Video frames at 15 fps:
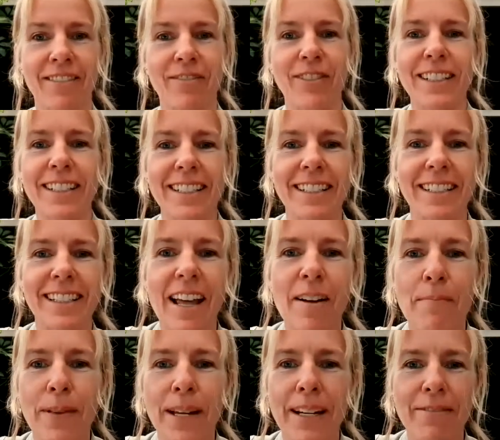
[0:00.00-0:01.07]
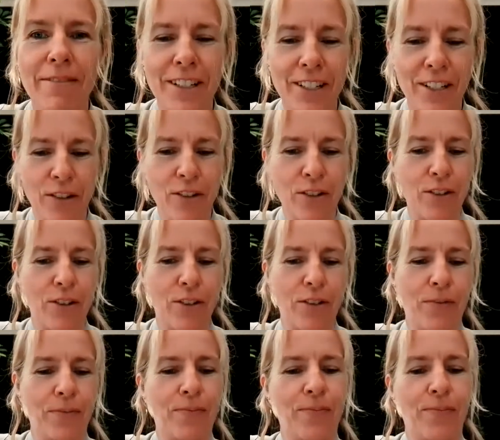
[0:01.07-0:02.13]
What does that mean for
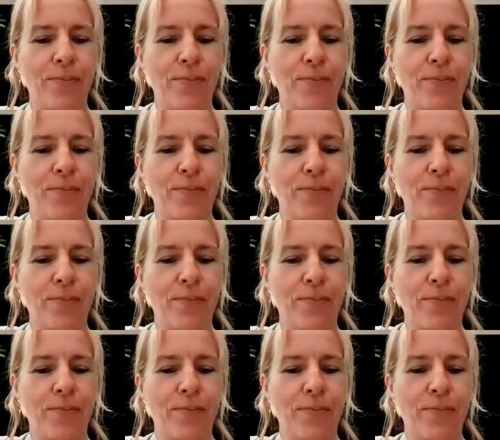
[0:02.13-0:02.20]
you?